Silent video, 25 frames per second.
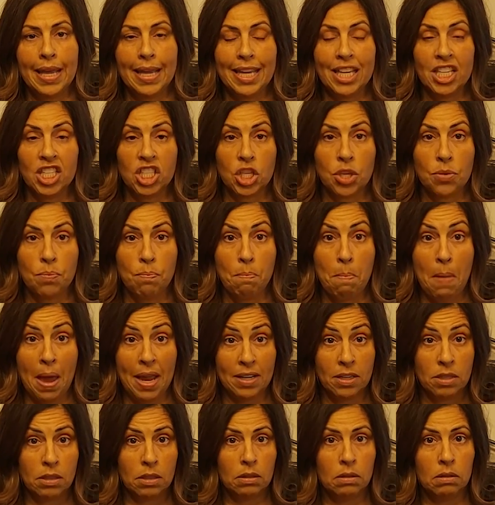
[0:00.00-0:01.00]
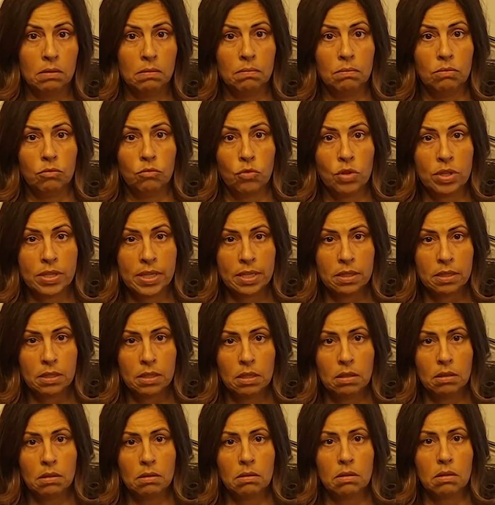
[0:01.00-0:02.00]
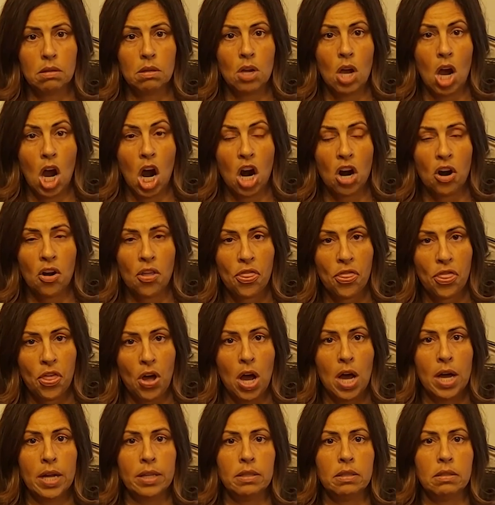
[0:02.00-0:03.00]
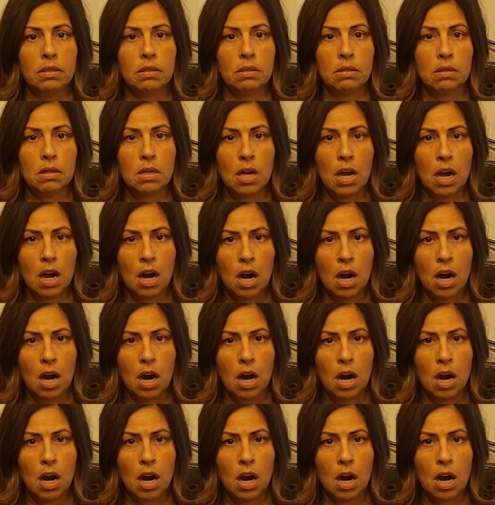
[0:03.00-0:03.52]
is mental resistance, our thoughts,